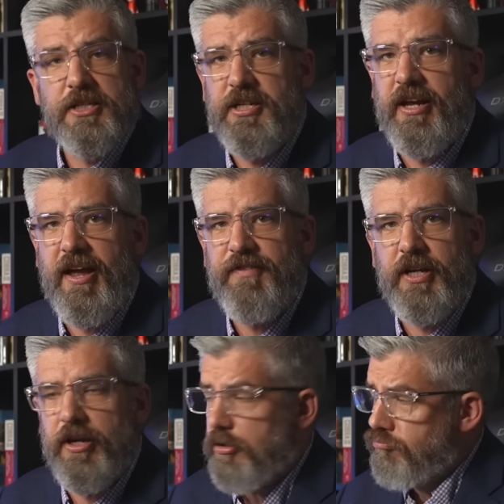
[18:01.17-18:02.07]
Is he a heavy
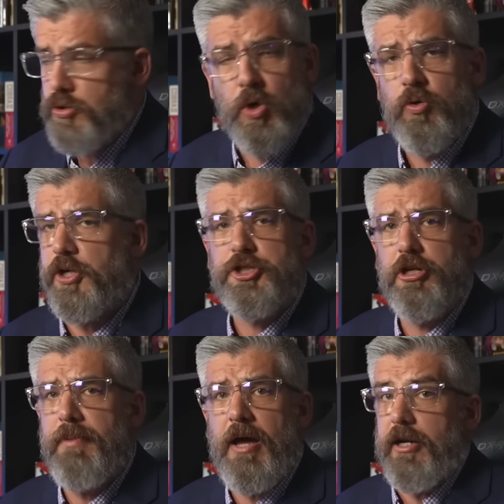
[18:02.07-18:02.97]
hitter? No
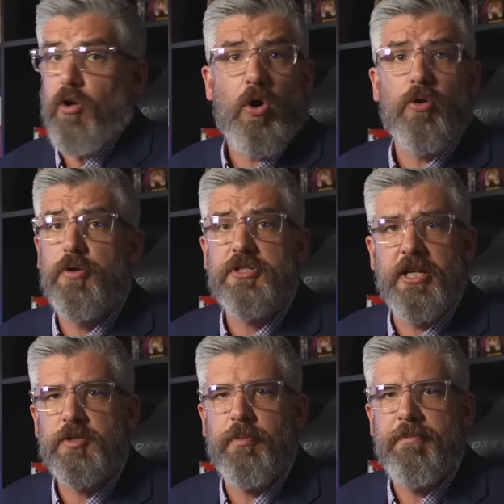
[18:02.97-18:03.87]
question about it. All those
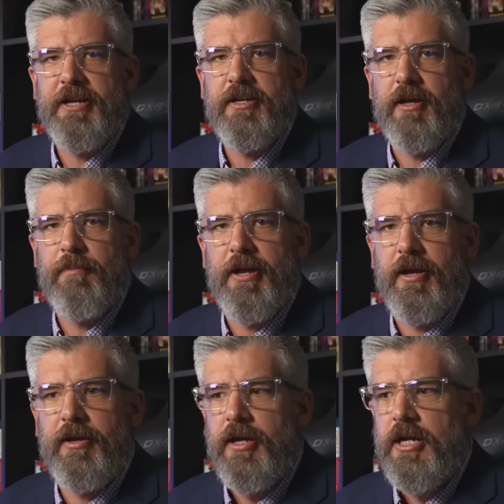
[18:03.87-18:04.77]
things made
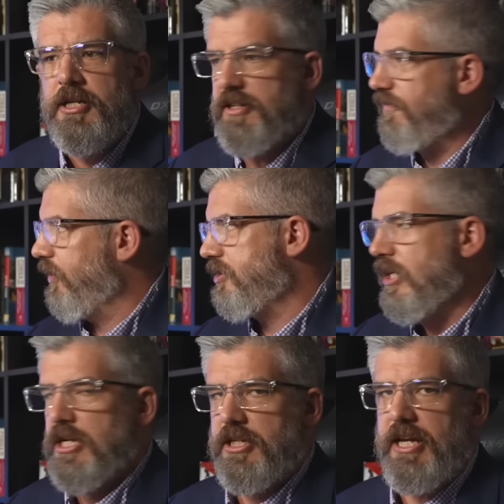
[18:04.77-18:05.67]
a difference.
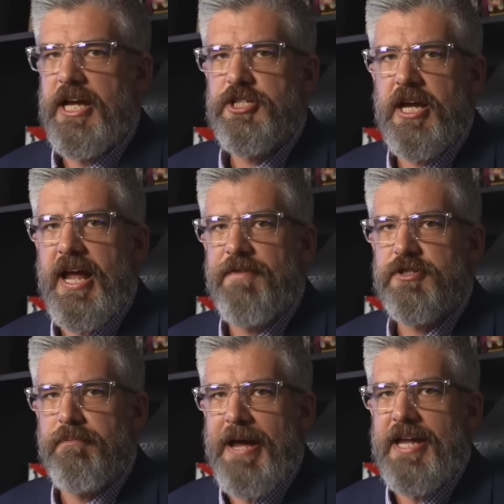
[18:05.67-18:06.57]
Did AJ have
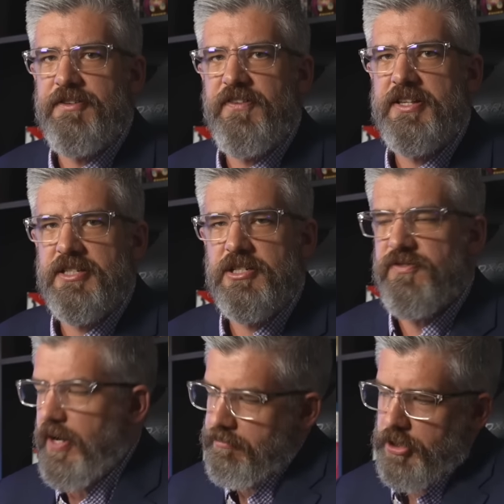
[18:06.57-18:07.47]
some bad defense in this
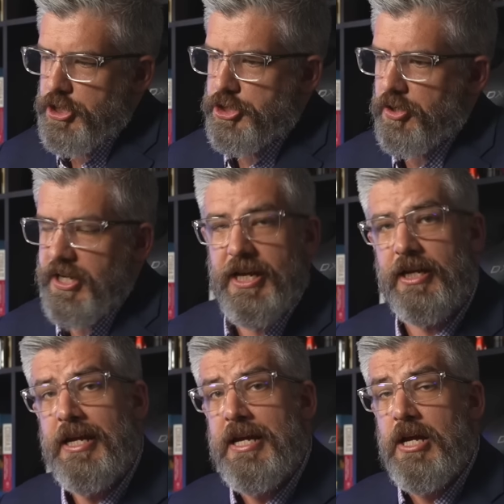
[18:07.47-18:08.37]
fight? He sure
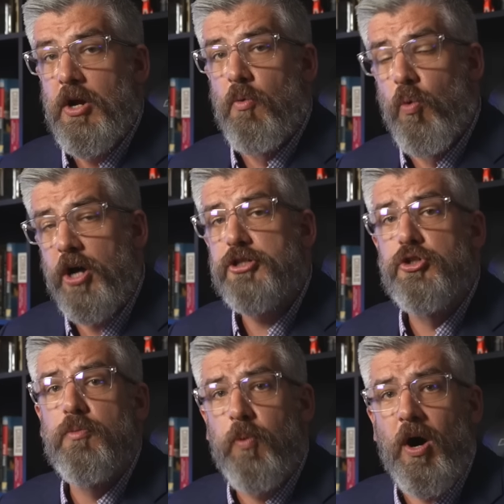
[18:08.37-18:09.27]
did. Was
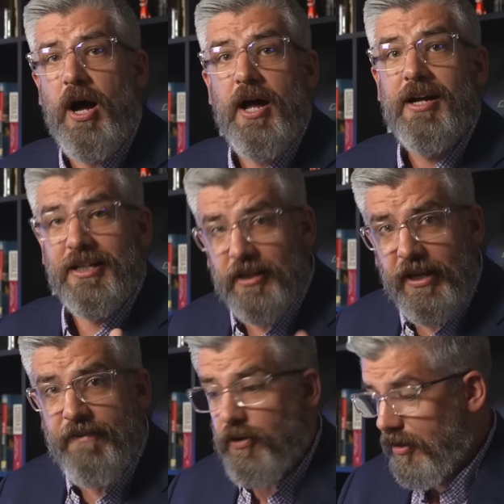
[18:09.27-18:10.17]
Dubois
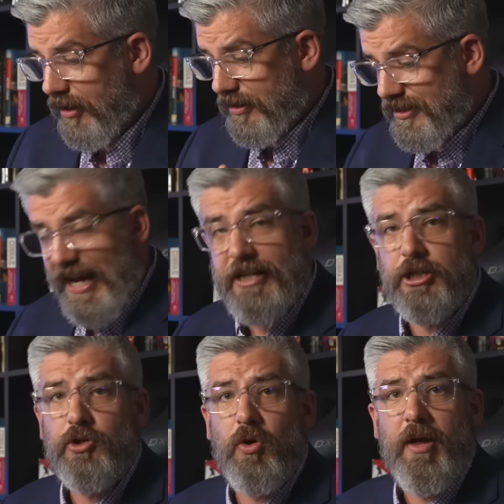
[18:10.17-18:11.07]
clever,
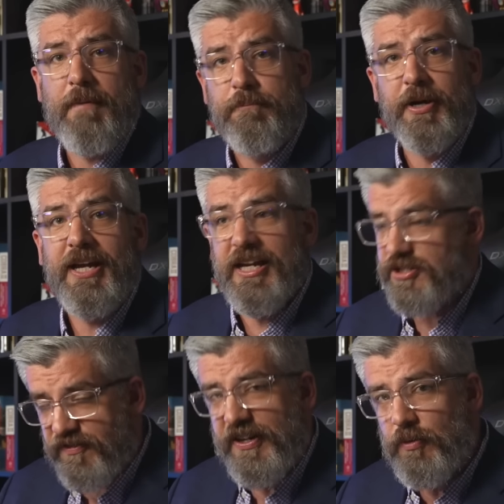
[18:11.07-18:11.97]
technical, and bringing
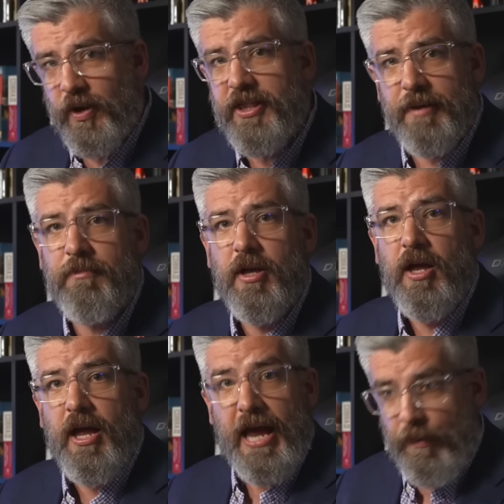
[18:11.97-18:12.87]
his feet with him
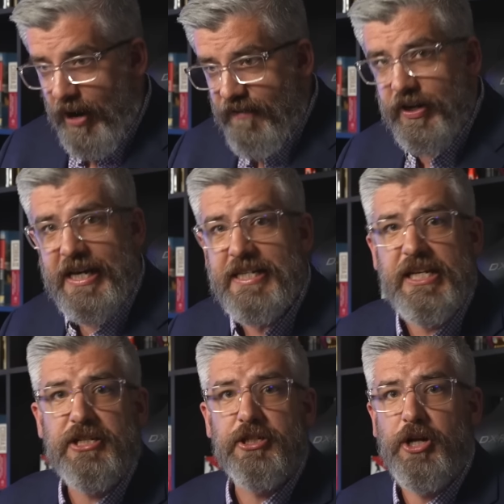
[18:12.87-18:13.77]
and wherever he
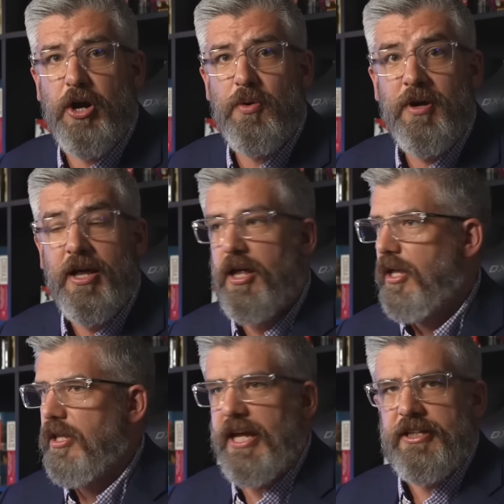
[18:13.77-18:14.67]
needed to go?
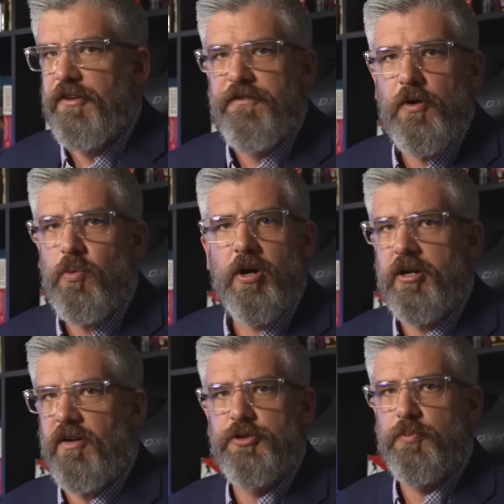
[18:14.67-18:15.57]
Like, the
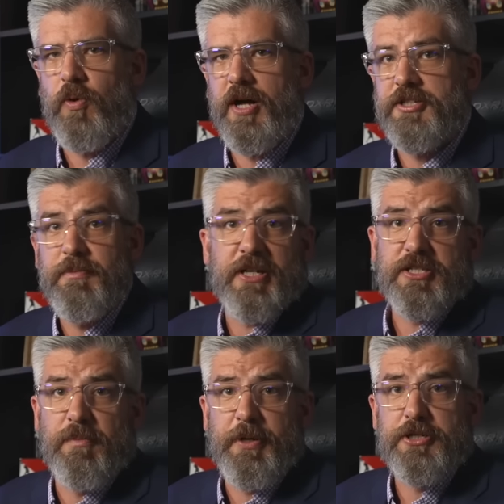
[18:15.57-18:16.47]
footwork of Dubois to me
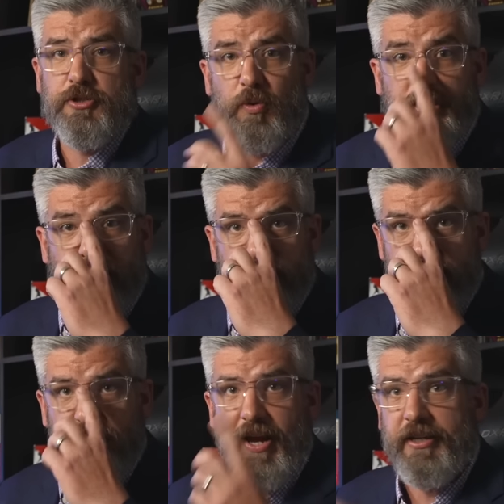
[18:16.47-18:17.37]
is the big story of
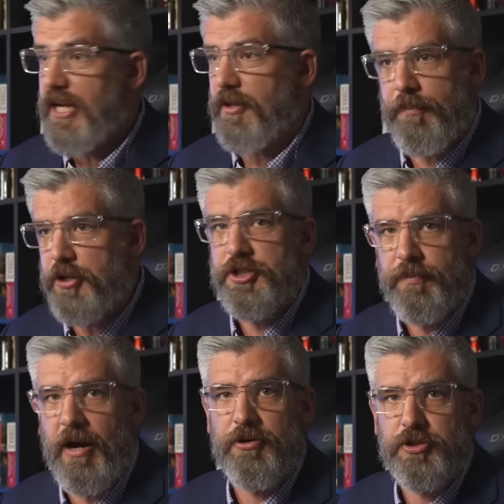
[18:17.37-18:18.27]
this fight. Yeah, the punching
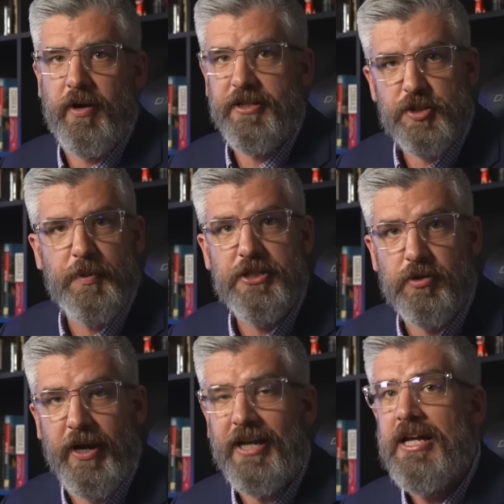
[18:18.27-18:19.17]
power is great. The speed's
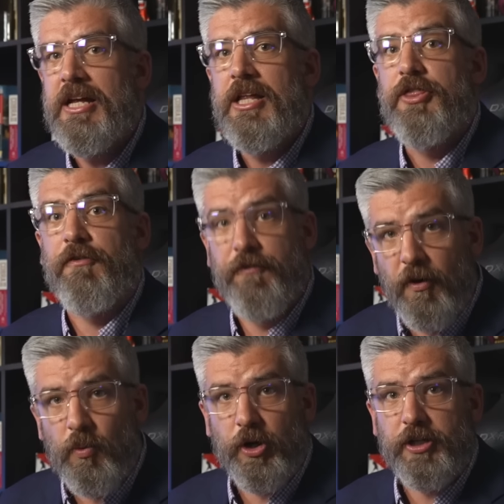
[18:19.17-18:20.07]
great. The
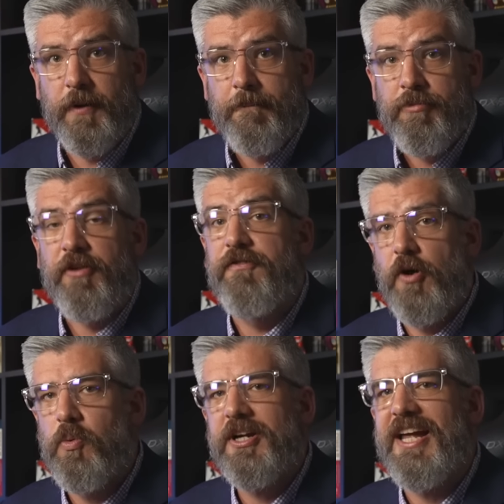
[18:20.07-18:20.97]
footwork
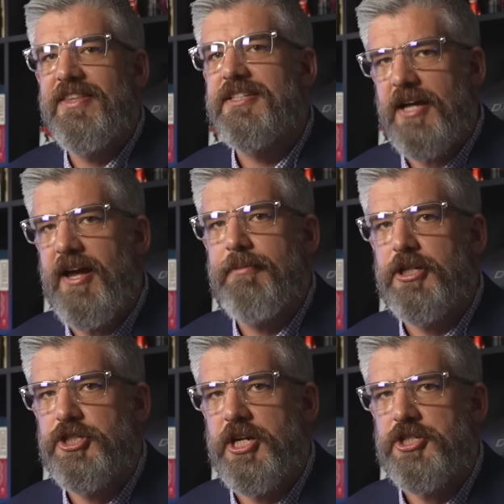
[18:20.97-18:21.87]
and the
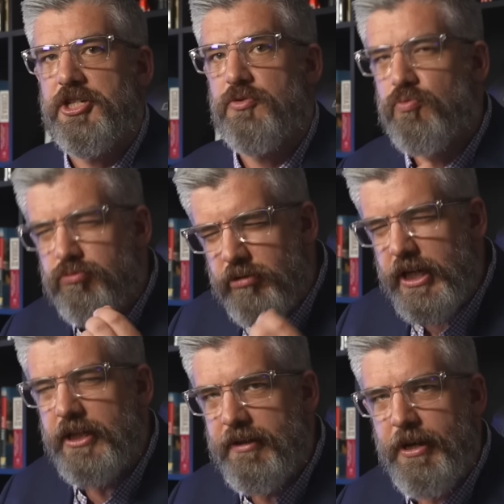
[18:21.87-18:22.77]
timing changes
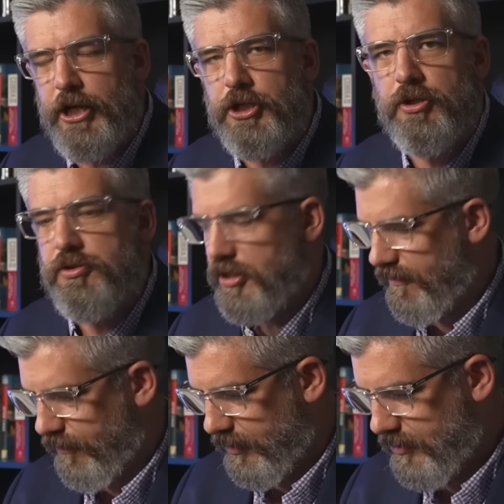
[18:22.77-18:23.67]
really made a huge
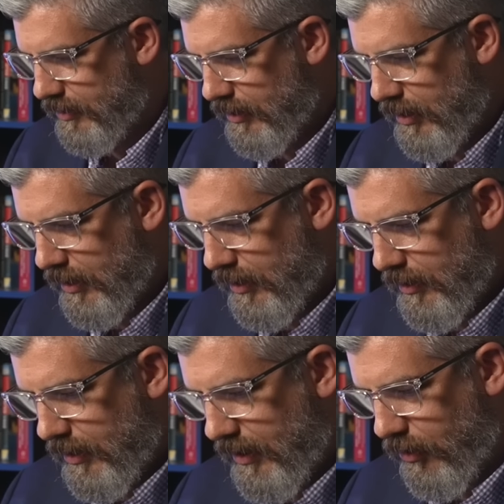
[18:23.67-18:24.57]
difference.
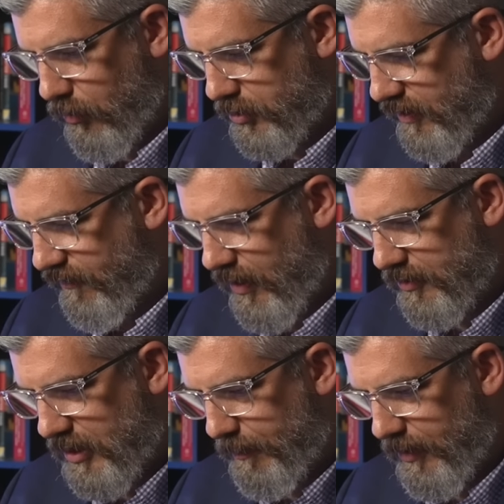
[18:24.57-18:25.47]
And then, of course, he
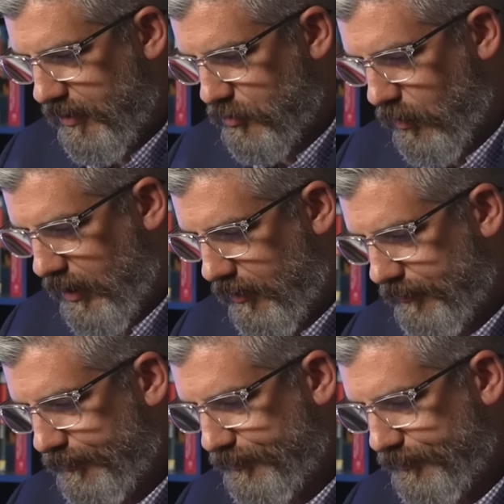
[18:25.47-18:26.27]
follows up here as well.